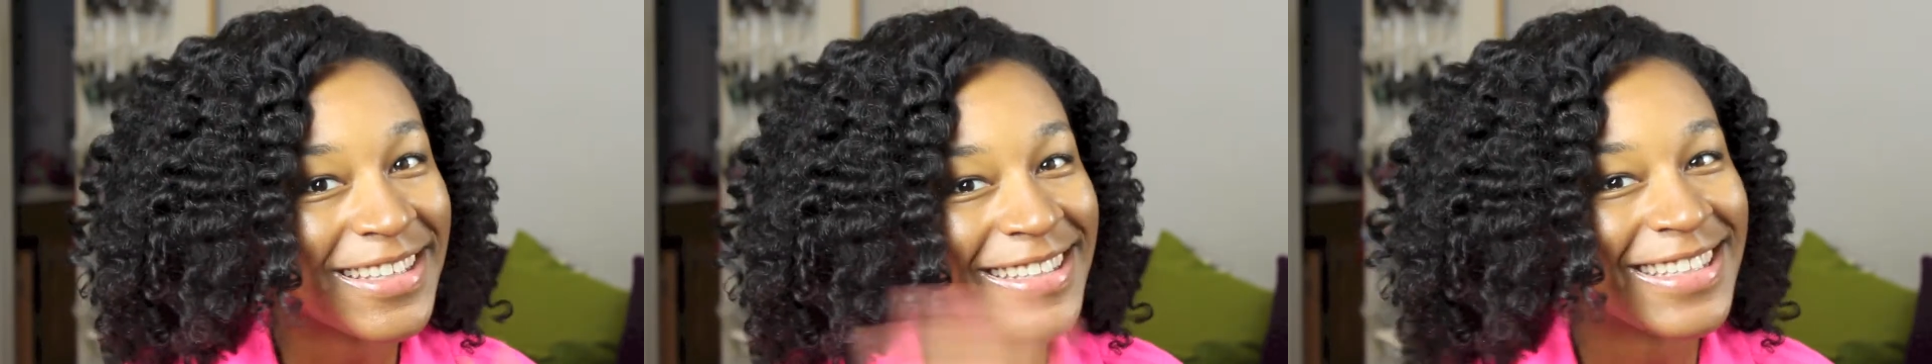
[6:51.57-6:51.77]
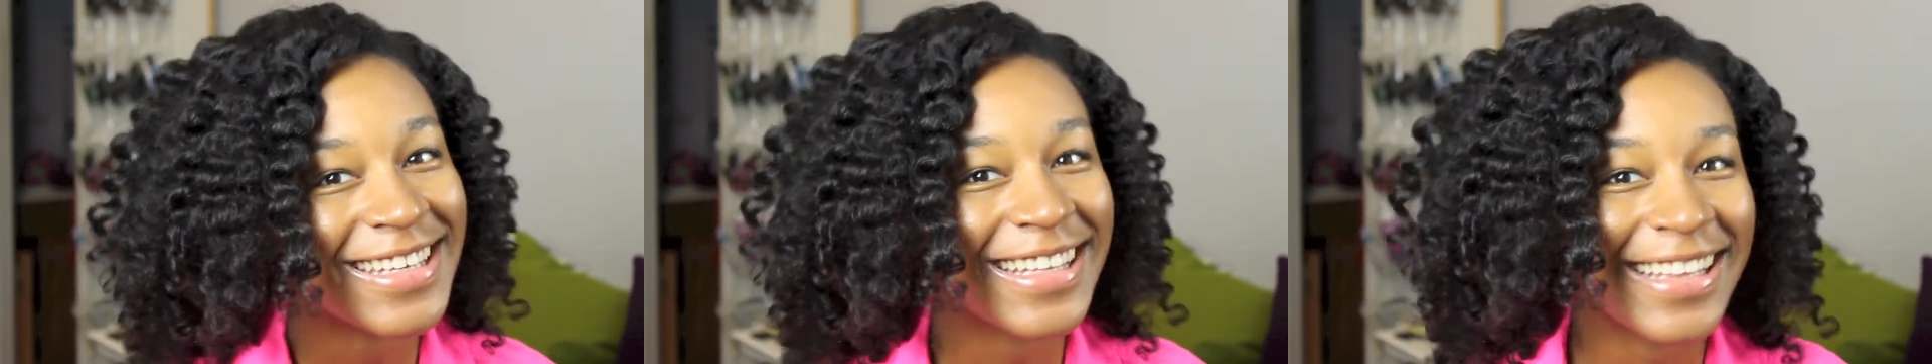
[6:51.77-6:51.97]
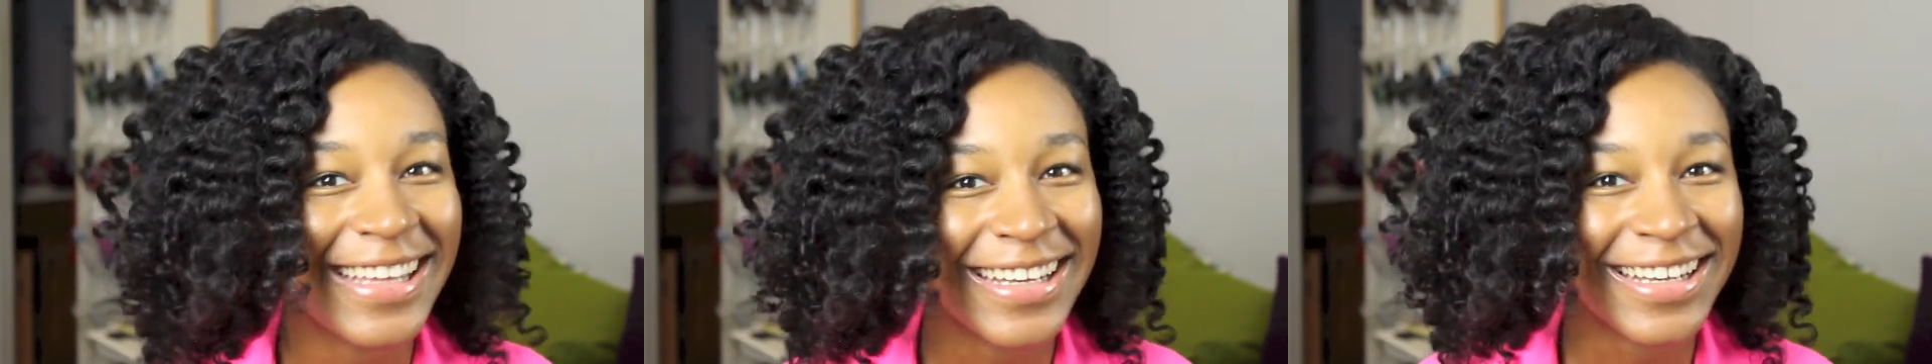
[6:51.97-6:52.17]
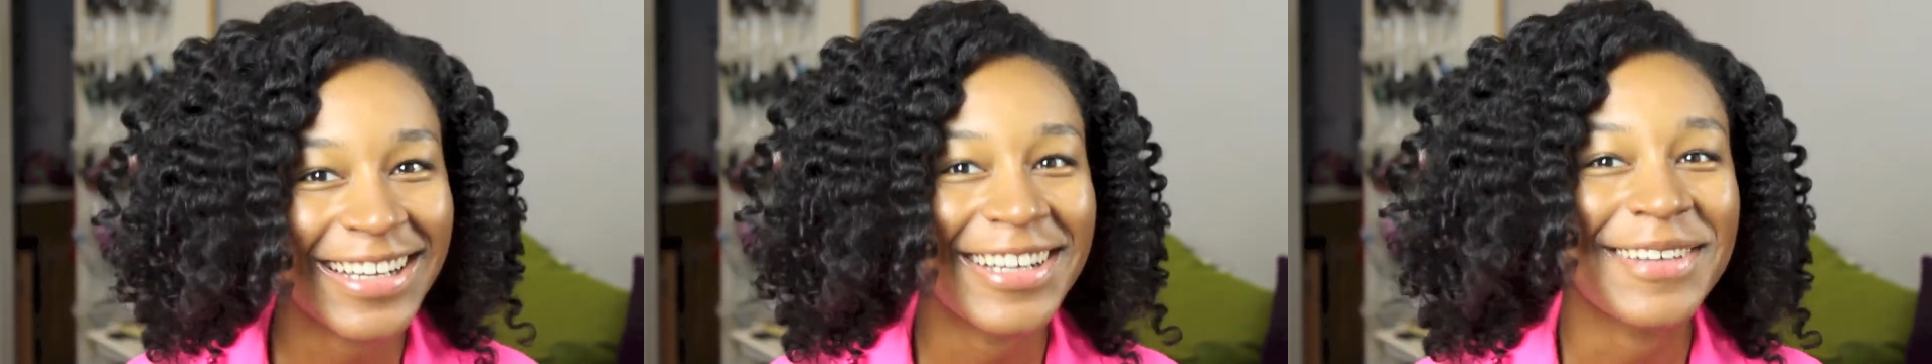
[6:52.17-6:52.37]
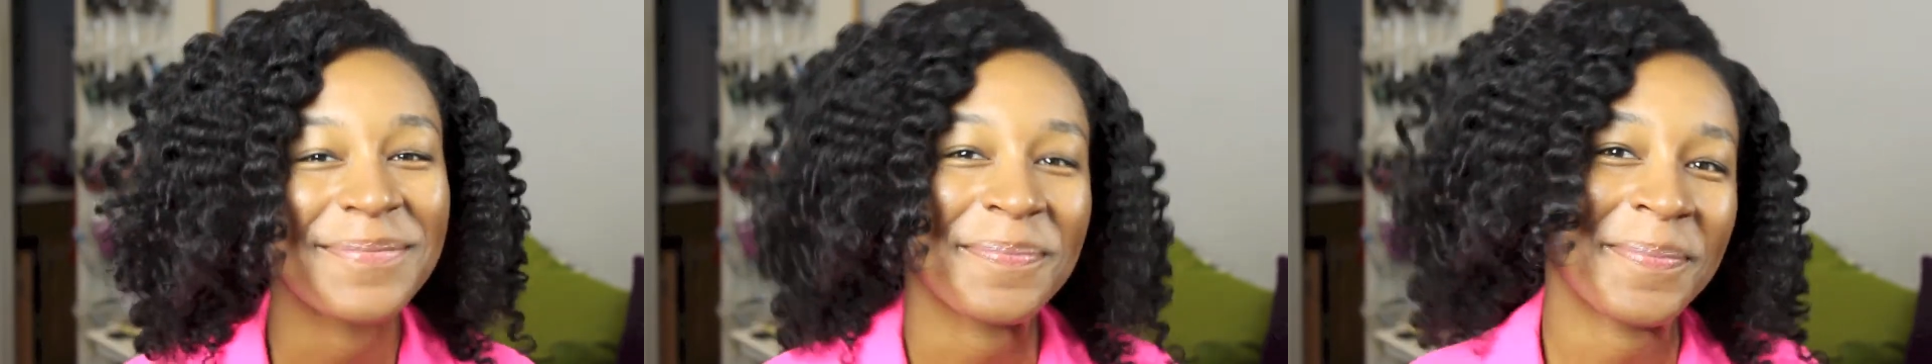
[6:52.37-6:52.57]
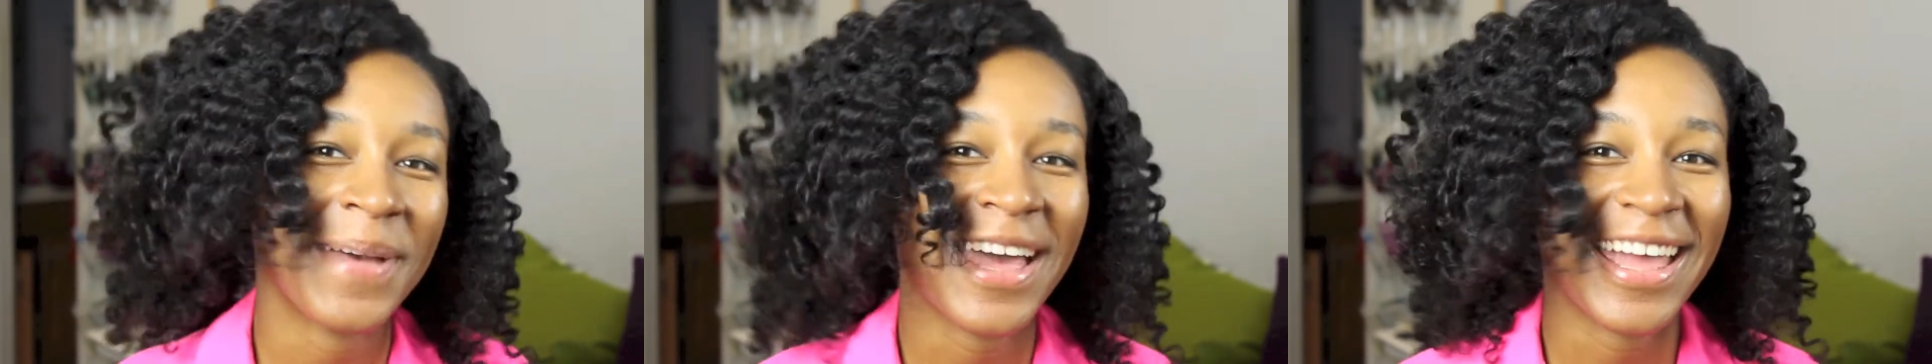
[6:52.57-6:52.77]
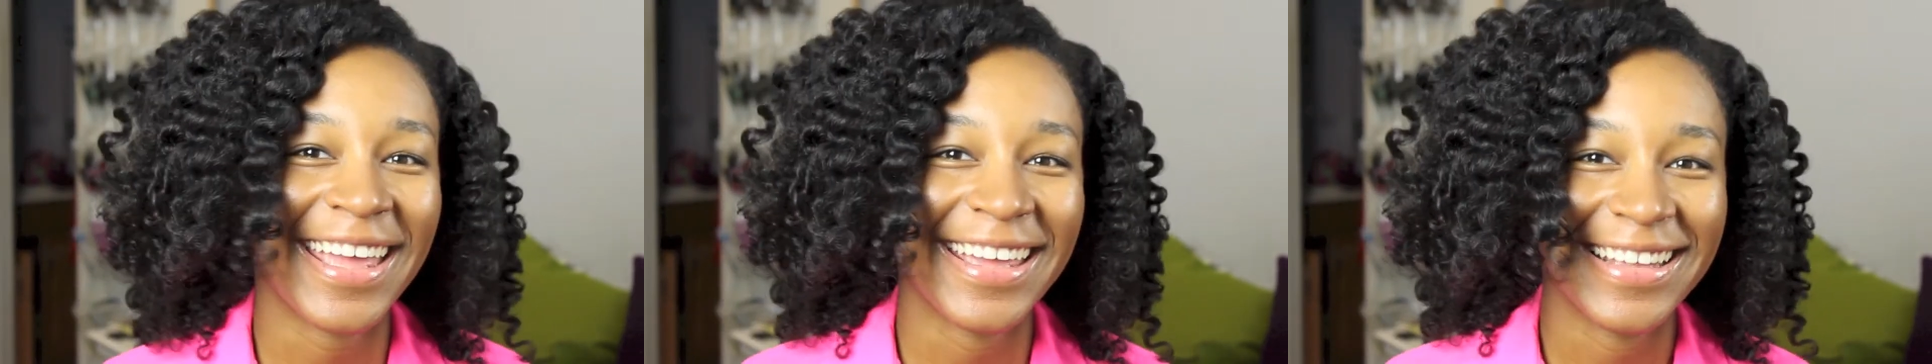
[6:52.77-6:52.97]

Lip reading: see you later. Bye.